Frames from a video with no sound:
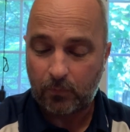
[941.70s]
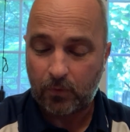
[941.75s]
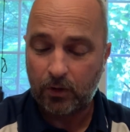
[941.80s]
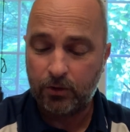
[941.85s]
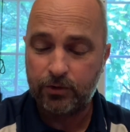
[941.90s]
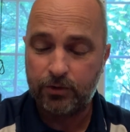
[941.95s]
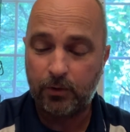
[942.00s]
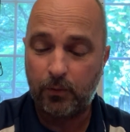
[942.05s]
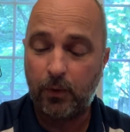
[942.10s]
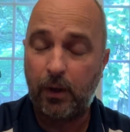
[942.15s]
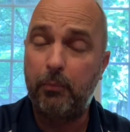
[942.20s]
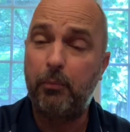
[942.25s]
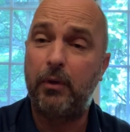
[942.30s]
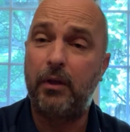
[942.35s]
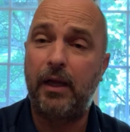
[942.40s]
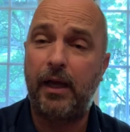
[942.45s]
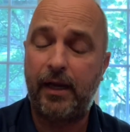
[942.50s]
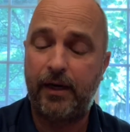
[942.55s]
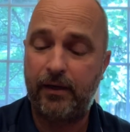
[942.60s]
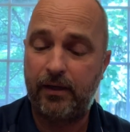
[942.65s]
So I'm
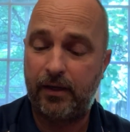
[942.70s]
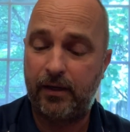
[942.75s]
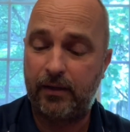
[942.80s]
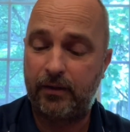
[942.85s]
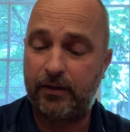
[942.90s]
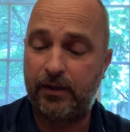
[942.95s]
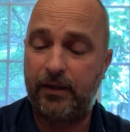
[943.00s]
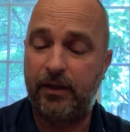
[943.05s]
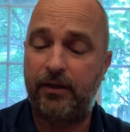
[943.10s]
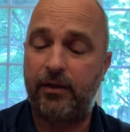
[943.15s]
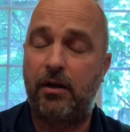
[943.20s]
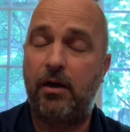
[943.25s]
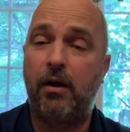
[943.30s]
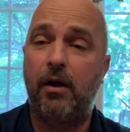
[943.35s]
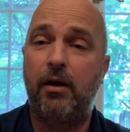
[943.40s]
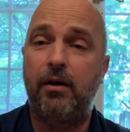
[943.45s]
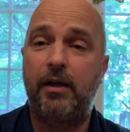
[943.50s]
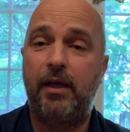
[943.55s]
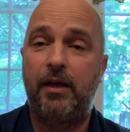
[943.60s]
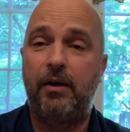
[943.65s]
glad uh, to get the
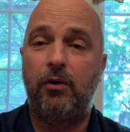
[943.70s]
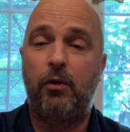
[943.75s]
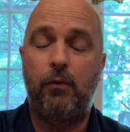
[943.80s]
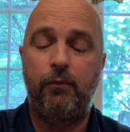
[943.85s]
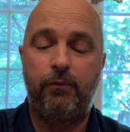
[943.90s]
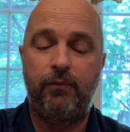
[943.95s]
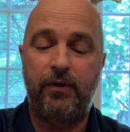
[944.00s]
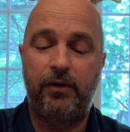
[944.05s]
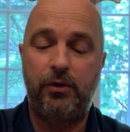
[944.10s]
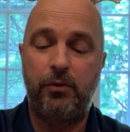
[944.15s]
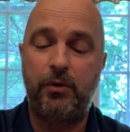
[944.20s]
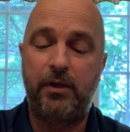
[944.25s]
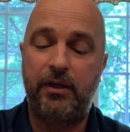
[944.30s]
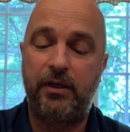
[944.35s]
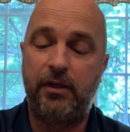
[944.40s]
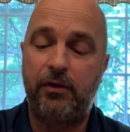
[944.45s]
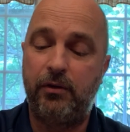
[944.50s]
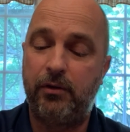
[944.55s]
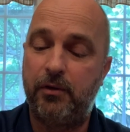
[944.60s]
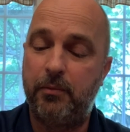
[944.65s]
card and hopefully you
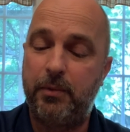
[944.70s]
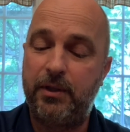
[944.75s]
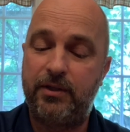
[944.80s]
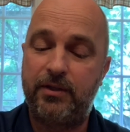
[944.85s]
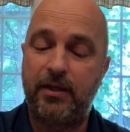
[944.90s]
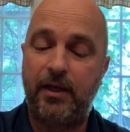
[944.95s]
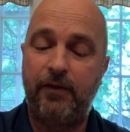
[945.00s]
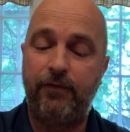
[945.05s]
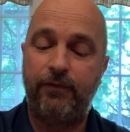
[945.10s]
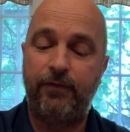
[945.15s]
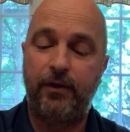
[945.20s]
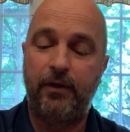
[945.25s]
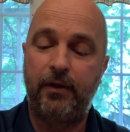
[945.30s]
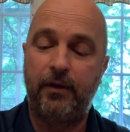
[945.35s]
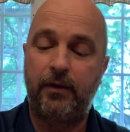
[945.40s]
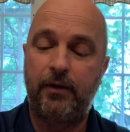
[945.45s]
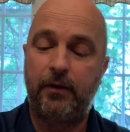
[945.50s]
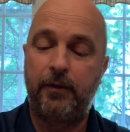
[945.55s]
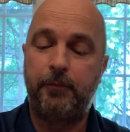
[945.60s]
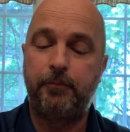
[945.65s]
continue to be safe.
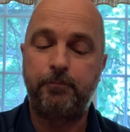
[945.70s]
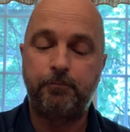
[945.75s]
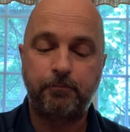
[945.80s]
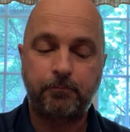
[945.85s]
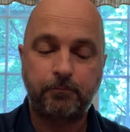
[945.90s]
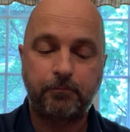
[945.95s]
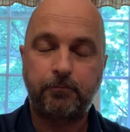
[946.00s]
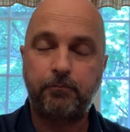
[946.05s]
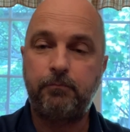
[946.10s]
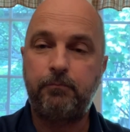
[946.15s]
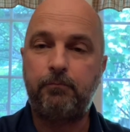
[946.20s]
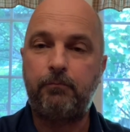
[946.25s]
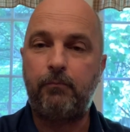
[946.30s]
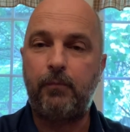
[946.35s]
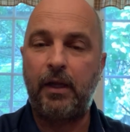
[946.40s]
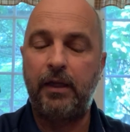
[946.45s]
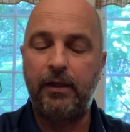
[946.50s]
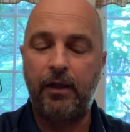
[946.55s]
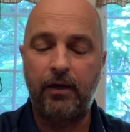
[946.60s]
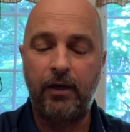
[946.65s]

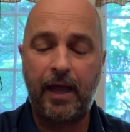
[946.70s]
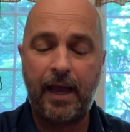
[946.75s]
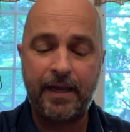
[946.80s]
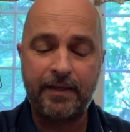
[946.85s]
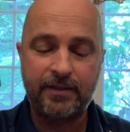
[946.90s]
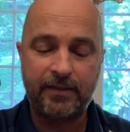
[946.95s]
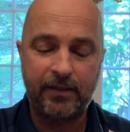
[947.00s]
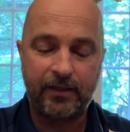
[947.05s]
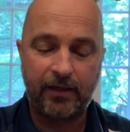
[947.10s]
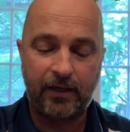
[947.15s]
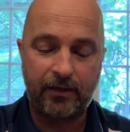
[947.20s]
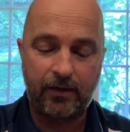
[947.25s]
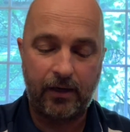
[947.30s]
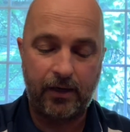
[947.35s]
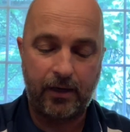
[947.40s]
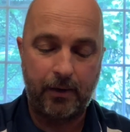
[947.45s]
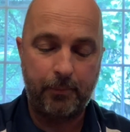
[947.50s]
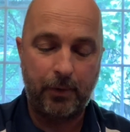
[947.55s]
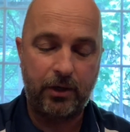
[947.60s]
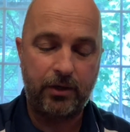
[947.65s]
The last thing I got,
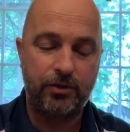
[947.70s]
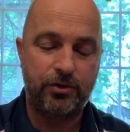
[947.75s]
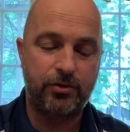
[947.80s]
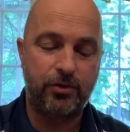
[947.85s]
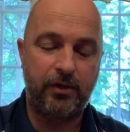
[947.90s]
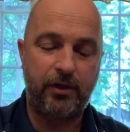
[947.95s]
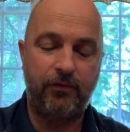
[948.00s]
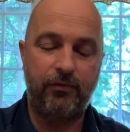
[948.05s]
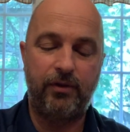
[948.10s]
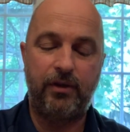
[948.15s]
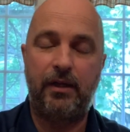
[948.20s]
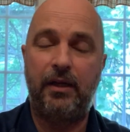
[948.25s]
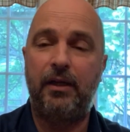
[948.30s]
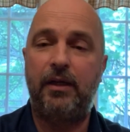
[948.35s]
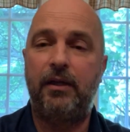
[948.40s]
I'm not gonna show you everything in